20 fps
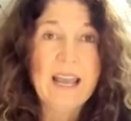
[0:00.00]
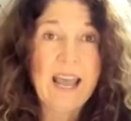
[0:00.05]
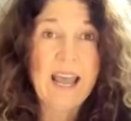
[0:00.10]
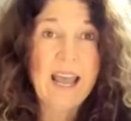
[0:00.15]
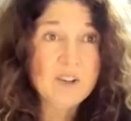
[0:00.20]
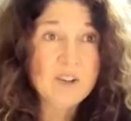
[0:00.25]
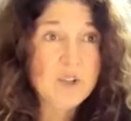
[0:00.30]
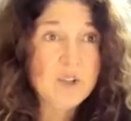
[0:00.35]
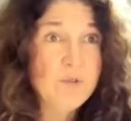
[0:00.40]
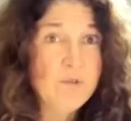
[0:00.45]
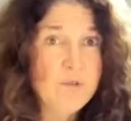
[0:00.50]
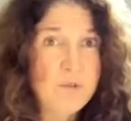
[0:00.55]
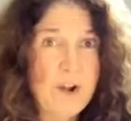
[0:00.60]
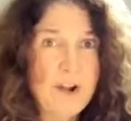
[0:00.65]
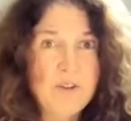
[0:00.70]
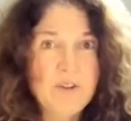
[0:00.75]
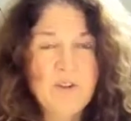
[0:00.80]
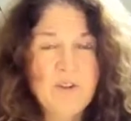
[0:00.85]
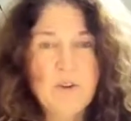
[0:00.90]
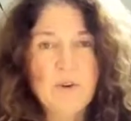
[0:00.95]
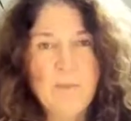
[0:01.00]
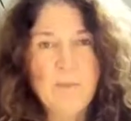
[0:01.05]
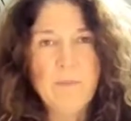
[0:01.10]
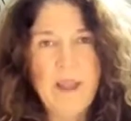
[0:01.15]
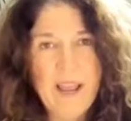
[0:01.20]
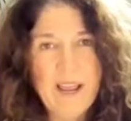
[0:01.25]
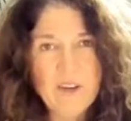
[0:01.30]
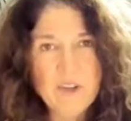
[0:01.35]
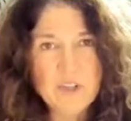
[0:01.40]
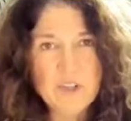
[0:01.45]
as you follow your
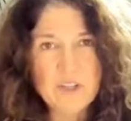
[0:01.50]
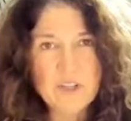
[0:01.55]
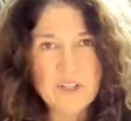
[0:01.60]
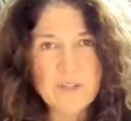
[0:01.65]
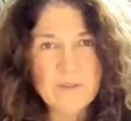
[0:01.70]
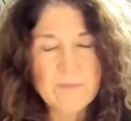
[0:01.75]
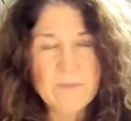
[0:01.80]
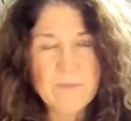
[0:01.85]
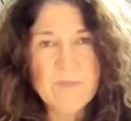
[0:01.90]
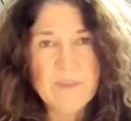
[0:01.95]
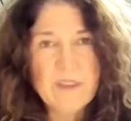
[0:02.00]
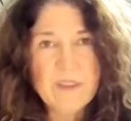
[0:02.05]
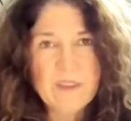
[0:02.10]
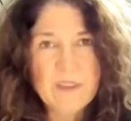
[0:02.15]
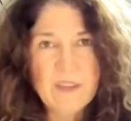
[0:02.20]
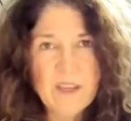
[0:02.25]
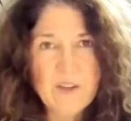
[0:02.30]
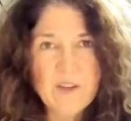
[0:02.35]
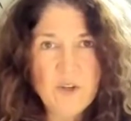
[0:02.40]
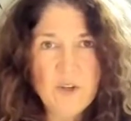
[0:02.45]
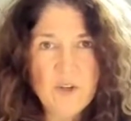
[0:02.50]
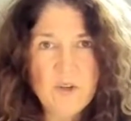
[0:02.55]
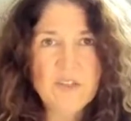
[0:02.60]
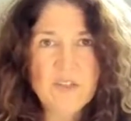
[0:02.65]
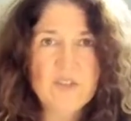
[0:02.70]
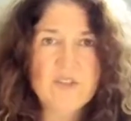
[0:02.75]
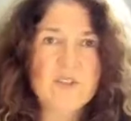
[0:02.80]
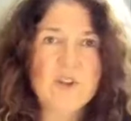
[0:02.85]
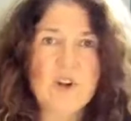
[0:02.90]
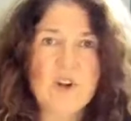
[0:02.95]
passion, then you
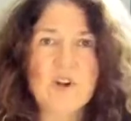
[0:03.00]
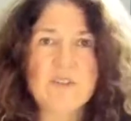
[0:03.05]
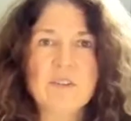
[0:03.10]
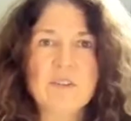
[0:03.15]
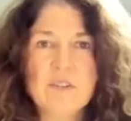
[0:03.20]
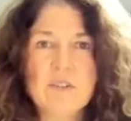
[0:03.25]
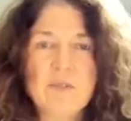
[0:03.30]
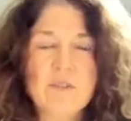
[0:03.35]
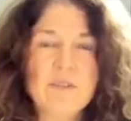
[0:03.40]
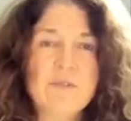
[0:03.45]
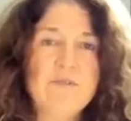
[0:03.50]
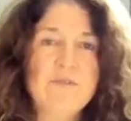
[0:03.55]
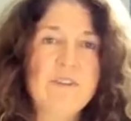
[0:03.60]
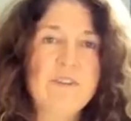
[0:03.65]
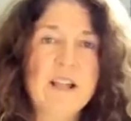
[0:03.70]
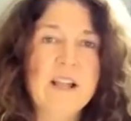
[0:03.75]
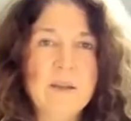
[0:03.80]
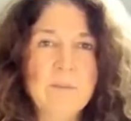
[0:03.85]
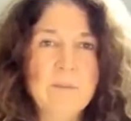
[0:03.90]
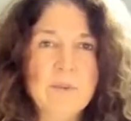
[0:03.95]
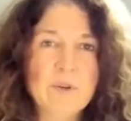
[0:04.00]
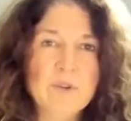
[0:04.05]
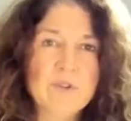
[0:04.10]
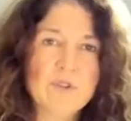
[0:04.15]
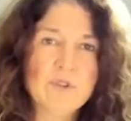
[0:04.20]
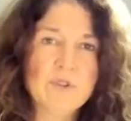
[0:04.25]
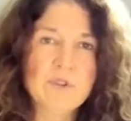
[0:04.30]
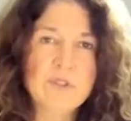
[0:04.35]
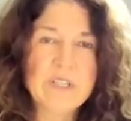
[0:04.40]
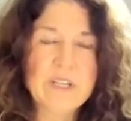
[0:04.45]
can start to develop your
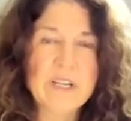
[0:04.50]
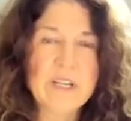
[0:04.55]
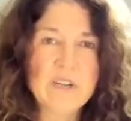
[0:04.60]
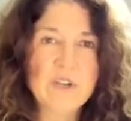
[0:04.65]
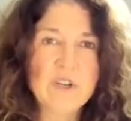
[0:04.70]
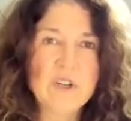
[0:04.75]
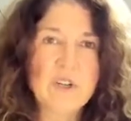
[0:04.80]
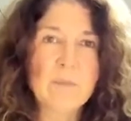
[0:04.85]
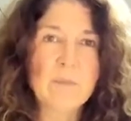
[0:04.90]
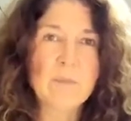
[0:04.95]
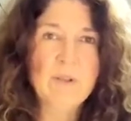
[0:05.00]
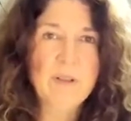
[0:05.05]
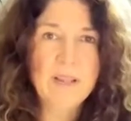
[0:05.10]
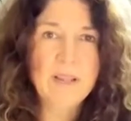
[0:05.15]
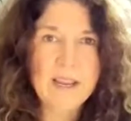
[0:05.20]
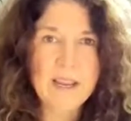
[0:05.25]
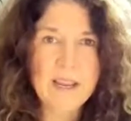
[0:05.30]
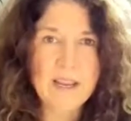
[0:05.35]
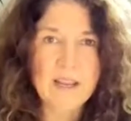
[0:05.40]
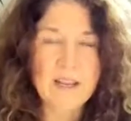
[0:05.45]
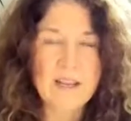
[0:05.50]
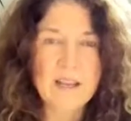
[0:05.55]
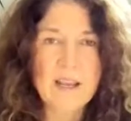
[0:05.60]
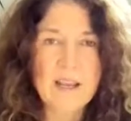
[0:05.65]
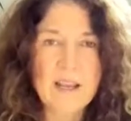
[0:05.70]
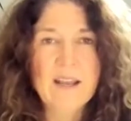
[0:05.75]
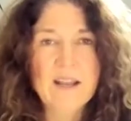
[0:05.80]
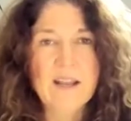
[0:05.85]
strategic plan.